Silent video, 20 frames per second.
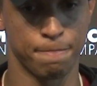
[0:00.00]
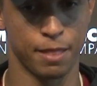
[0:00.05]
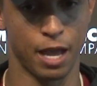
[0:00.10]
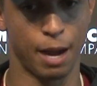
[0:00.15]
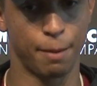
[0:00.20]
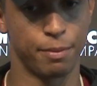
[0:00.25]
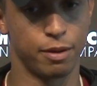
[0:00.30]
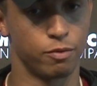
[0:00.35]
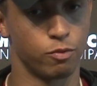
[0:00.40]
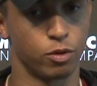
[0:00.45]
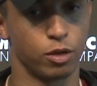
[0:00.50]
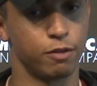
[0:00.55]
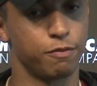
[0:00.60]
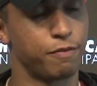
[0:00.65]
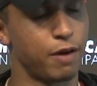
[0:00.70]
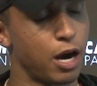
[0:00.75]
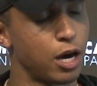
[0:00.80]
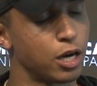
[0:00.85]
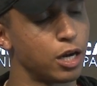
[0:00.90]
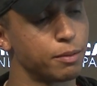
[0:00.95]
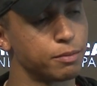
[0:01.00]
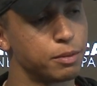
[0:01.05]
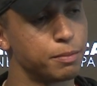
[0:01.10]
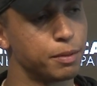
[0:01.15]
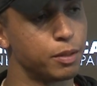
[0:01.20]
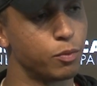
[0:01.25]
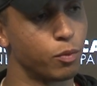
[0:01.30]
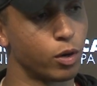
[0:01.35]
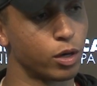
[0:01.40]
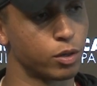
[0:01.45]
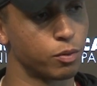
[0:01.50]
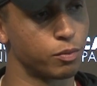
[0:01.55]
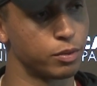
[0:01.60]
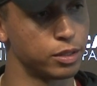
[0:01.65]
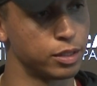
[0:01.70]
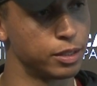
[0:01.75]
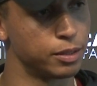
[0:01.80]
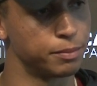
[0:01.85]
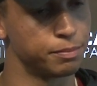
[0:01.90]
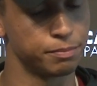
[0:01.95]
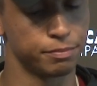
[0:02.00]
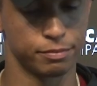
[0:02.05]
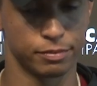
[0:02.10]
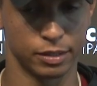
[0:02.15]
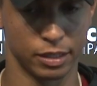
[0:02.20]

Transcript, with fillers: I've been really fired up to be working with them.